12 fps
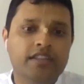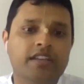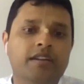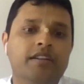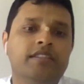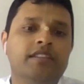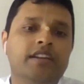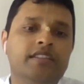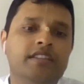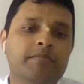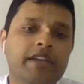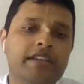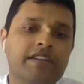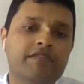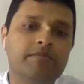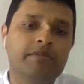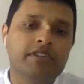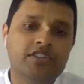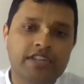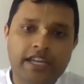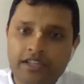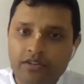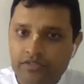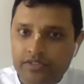They make everybody
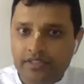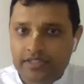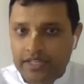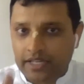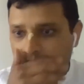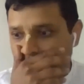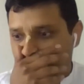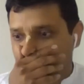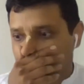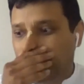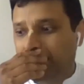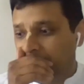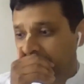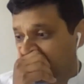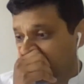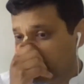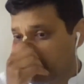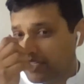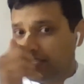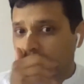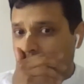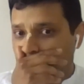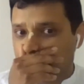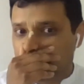shake on the other side. Their hearts are
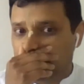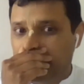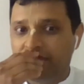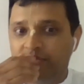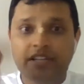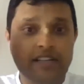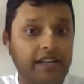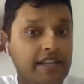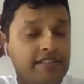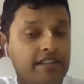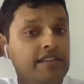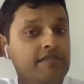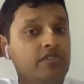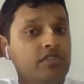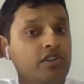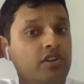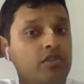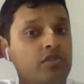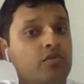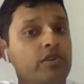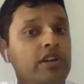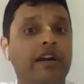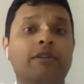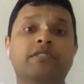sinking. They realize that even though we
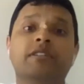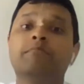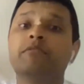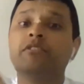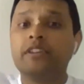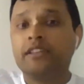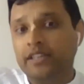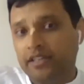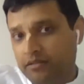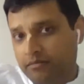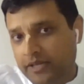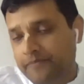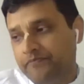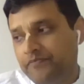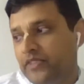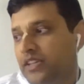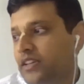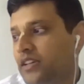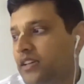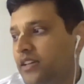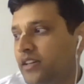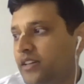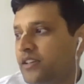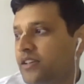are outnumbering the enemy,
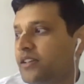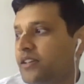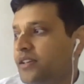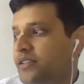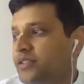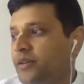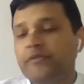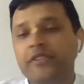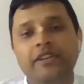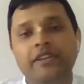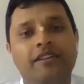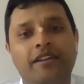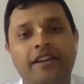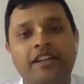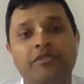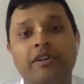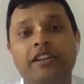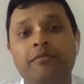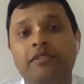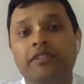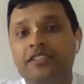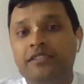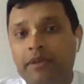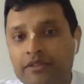something incredible
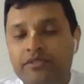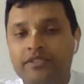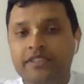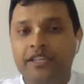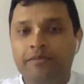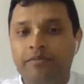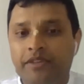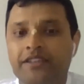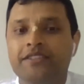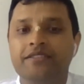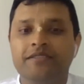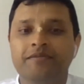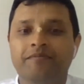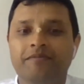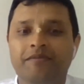is about to take place.